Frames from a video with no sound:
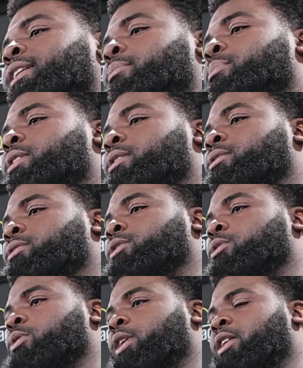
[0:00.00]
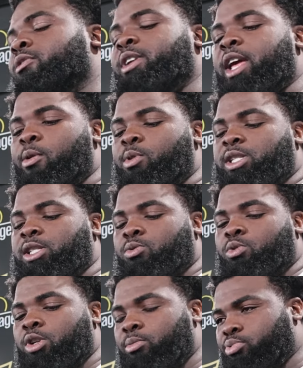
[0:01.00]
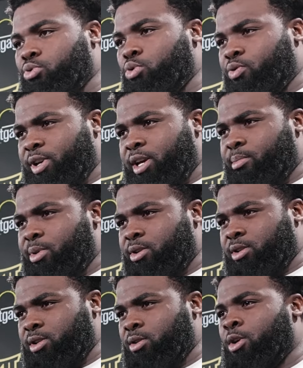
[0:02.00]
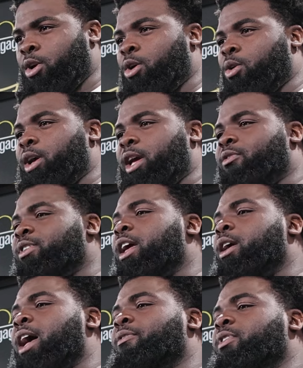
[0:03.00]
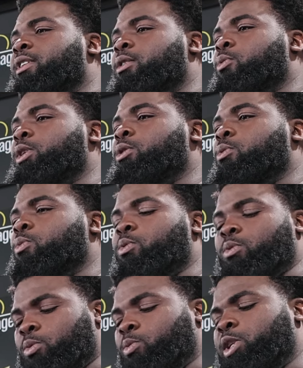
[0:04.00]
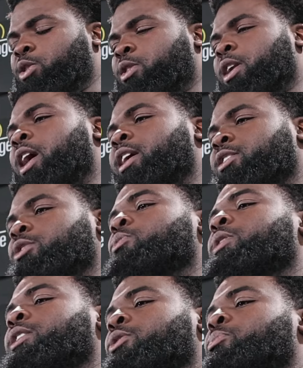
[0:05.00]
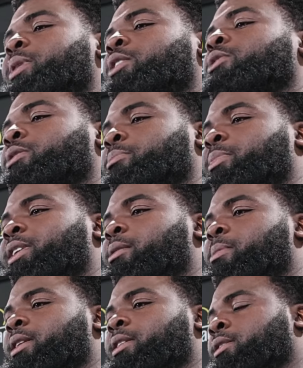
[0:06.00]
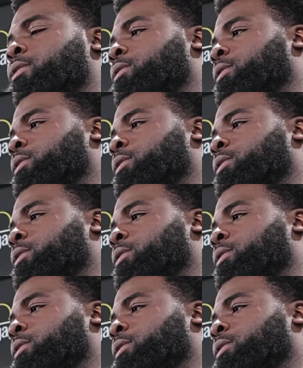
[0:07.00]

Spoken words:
to get better. So, every day we just want to improve and get better. So, every day I feel we're doing all right, so we can do better day by day.